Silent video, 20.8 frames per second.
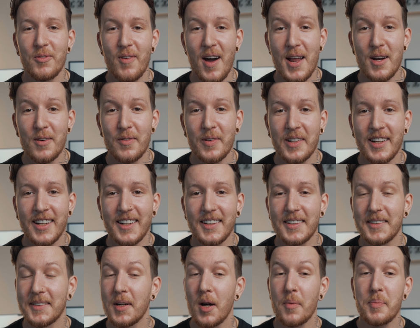right over
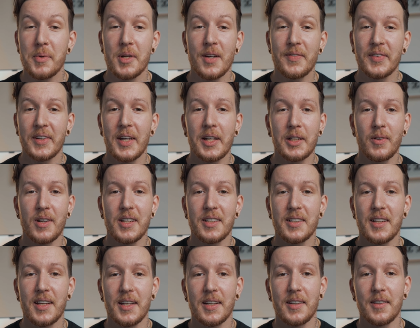here. Hope you're having a great
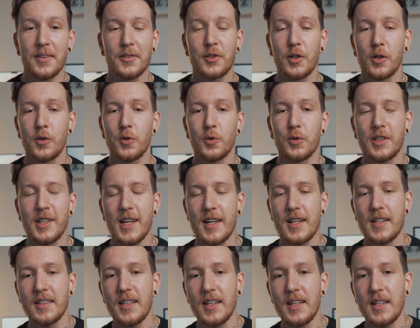day. So the
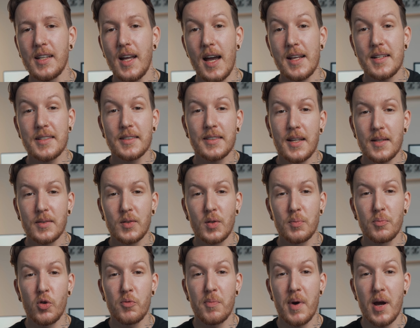other day I decided to
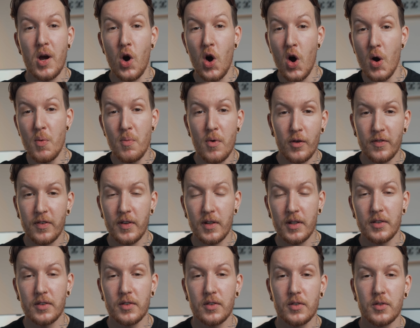move my home
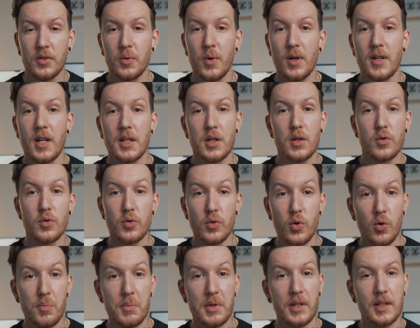office to another
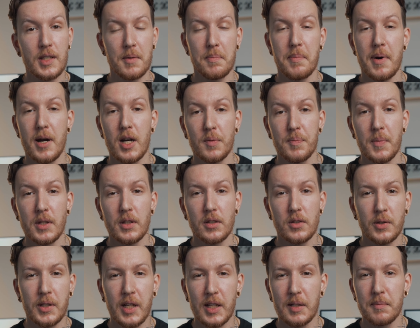room in the apartment
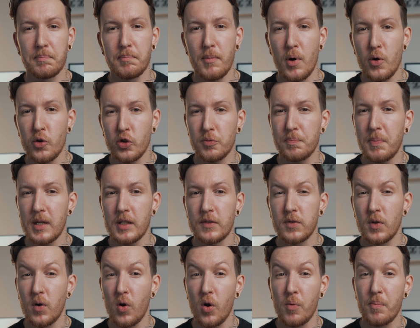to get more space
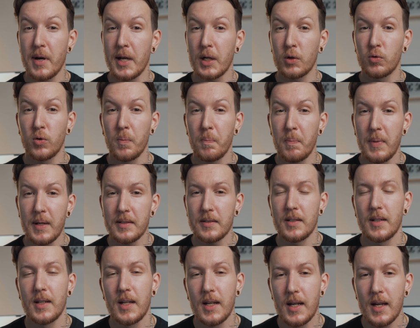for all my
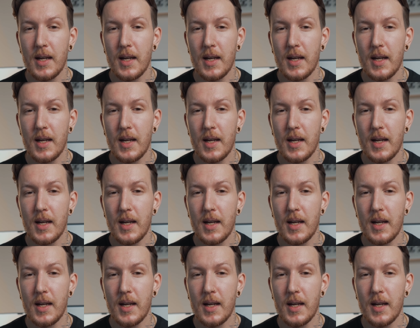equipment.